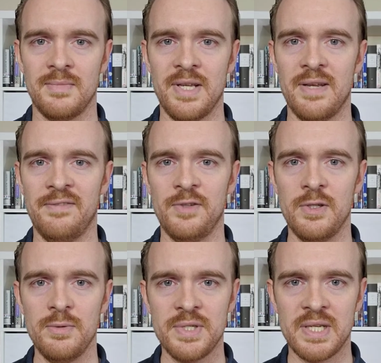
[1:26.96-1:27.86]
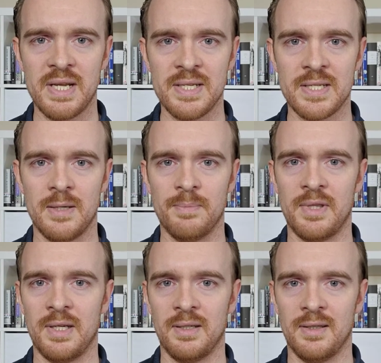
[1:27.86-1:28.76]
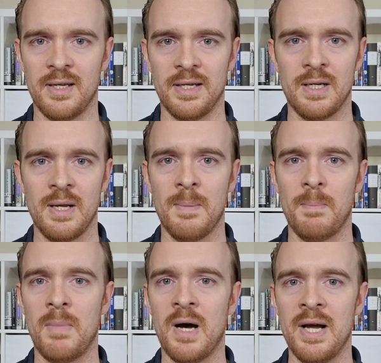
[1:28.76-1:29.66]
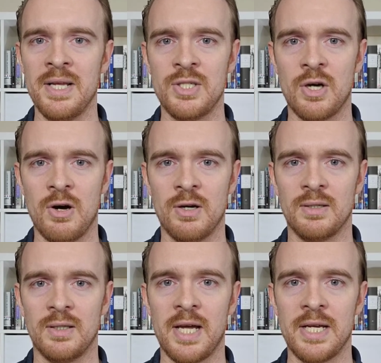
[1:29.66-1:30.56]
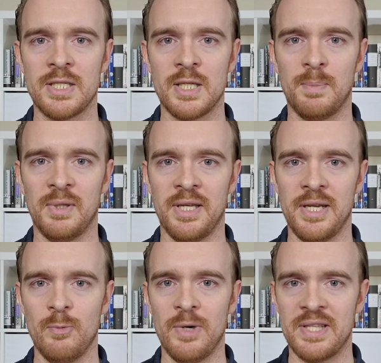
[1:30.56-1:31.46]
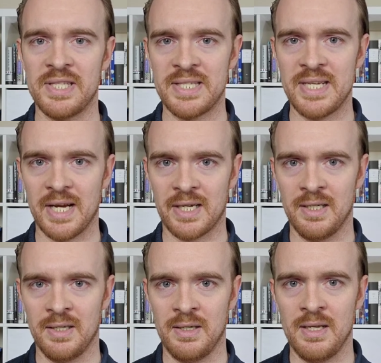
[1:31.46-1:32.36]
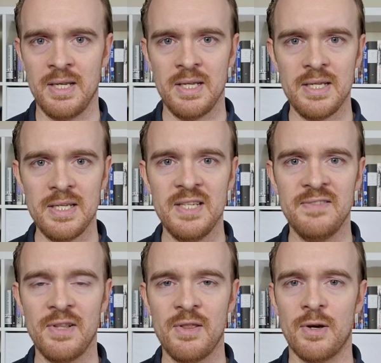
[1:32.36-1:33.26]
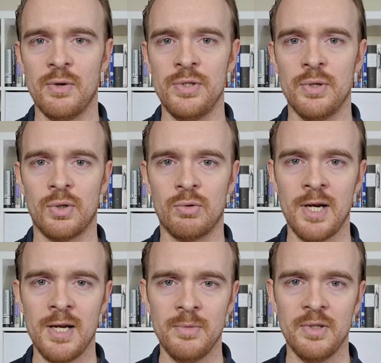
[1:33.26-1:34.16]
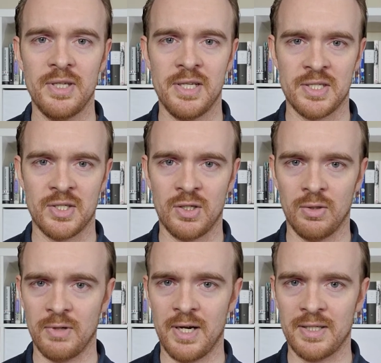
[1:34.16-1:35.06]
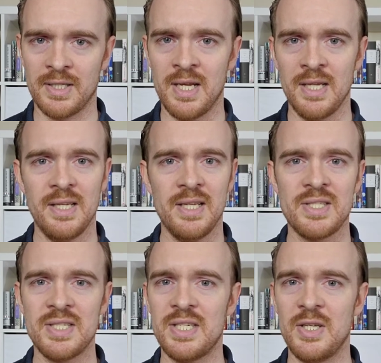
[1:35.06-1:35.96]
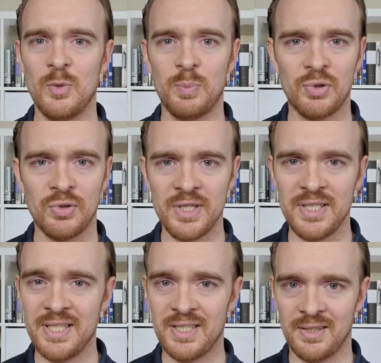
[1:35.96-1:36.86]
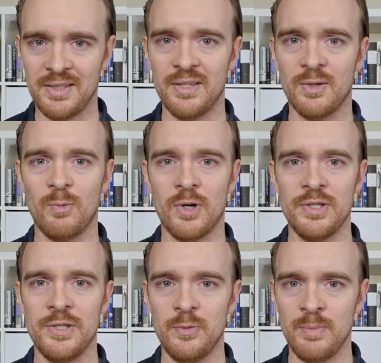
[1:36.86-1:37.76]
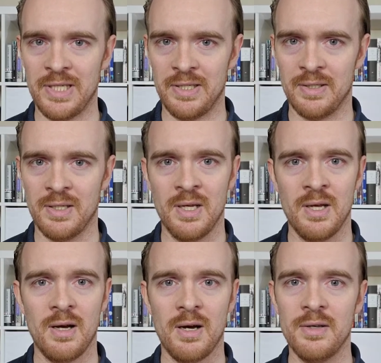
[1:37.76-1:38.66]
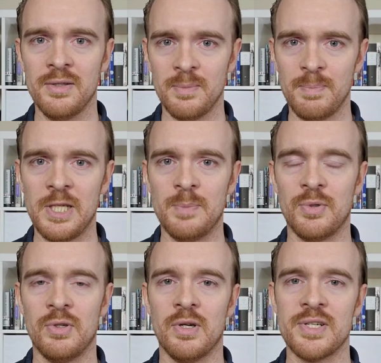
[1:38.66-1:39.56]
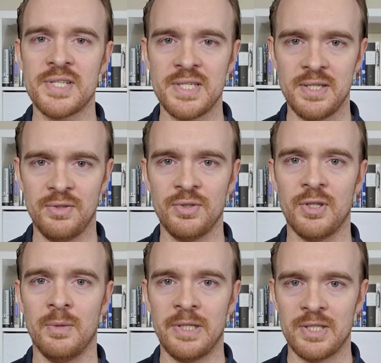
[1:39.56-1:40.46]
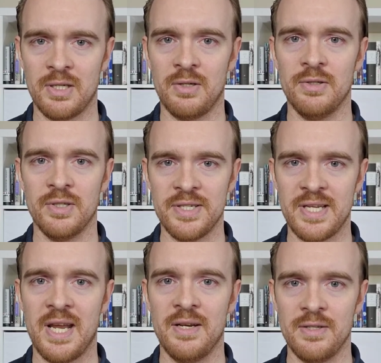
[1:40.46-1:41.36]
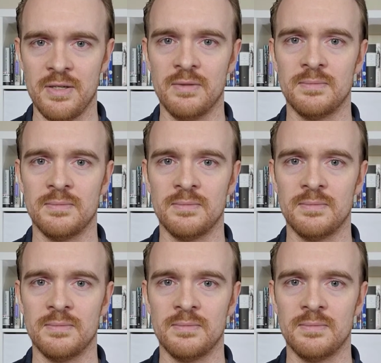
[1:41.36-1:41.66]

If you say something like, "My dog liked to play with stick," even though your grammar isn't correct, it's still pretty clear what you mean. Other people are still going to understand you.